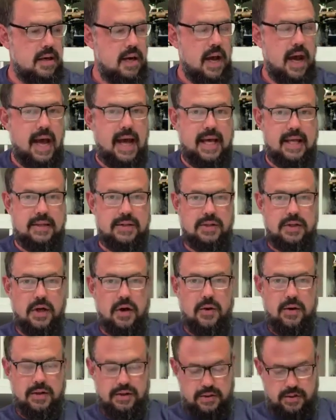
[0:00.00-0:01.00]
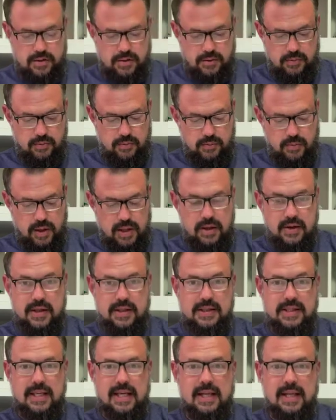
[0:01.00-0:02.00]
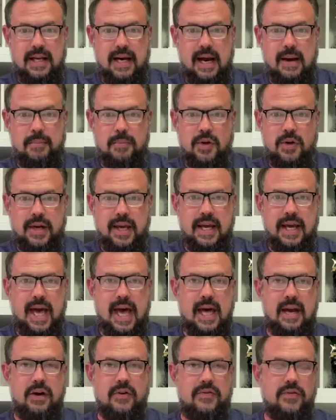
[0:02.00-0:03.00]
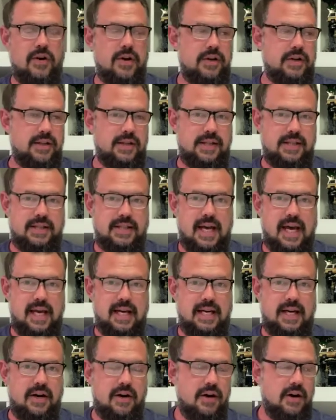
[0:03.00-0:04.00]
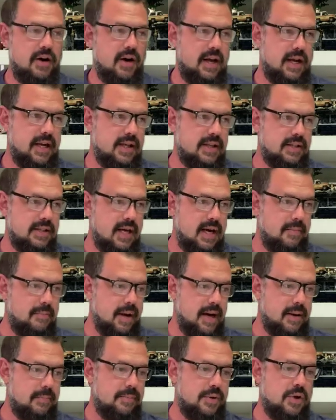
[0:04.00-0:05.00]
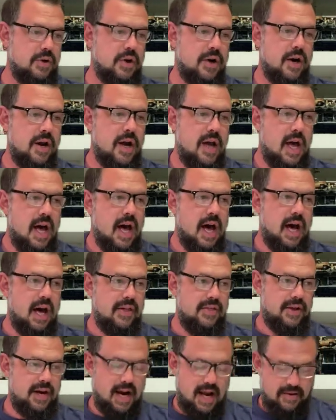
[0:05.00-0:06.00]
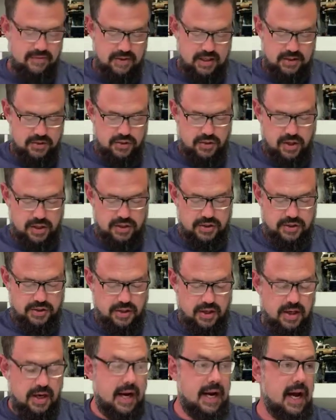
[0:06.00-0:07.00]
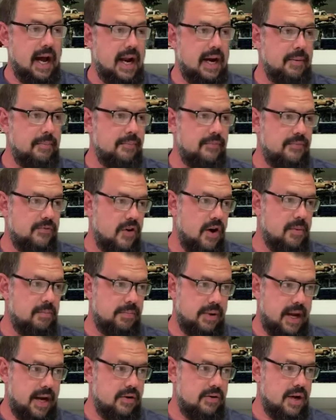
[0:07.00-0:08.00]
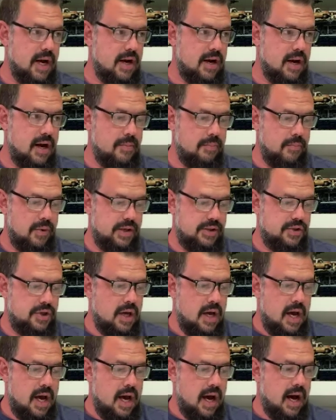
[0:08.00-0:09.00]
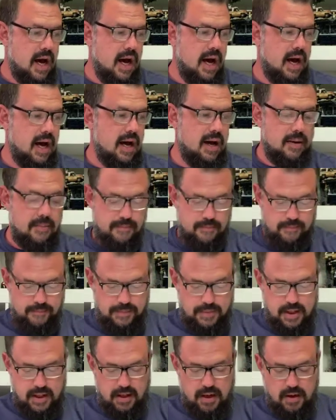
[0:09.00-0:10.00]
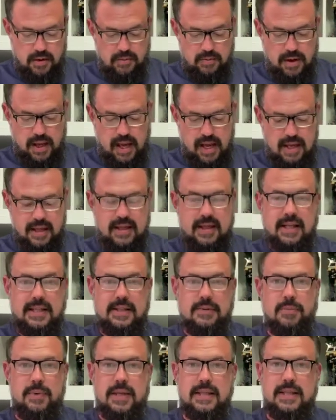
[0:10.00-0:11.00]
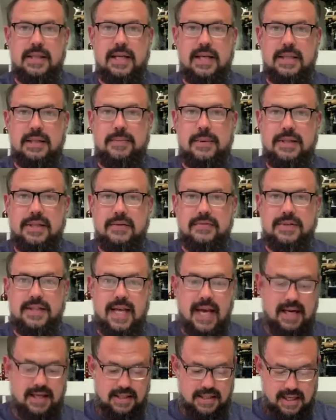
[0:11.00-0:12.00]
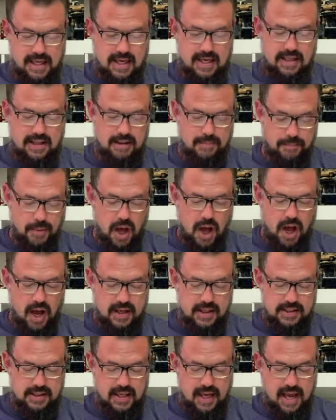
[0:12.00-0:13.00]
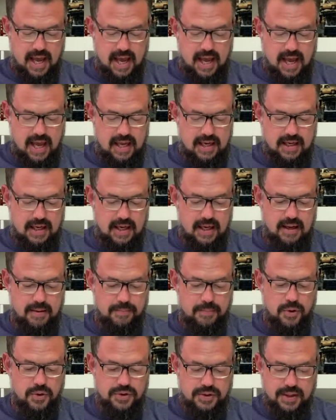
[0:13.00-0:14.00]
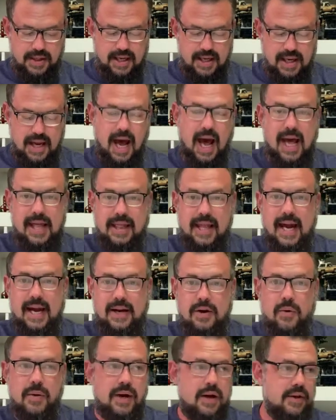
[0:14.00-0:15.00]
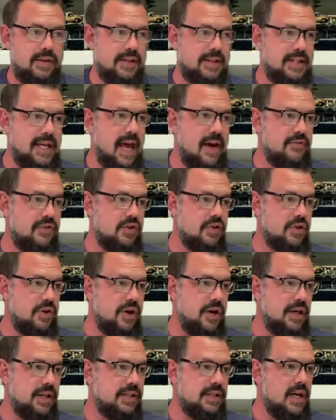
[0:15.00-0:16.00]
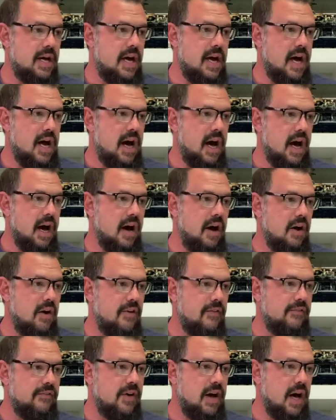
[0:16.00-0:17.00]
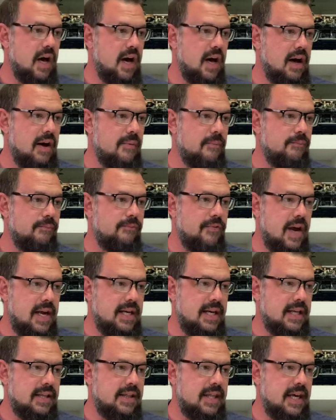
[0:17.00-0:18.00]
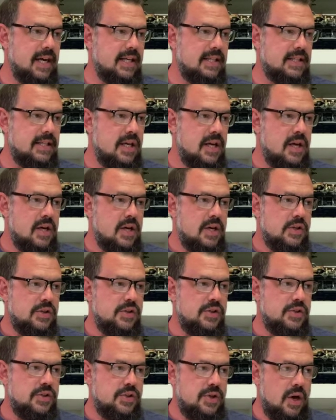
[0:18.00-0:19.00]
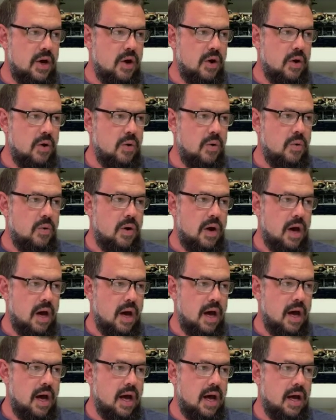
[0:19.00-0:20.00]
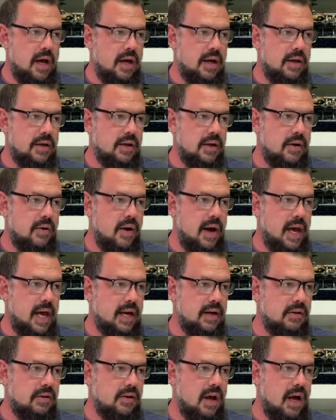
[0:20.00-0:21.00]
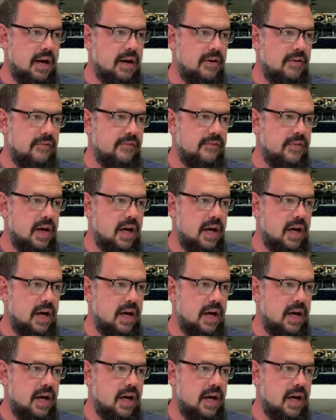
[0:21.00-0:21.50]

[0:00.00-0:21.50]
And so what you can see that I'm looking at over onto the side here is my computer that I have the instructions on. I got them from Lego.com, which, hey, this was an expensive set to get in the box. And personally, I like going on the scavenger hunt of finding things. So, I had a lot of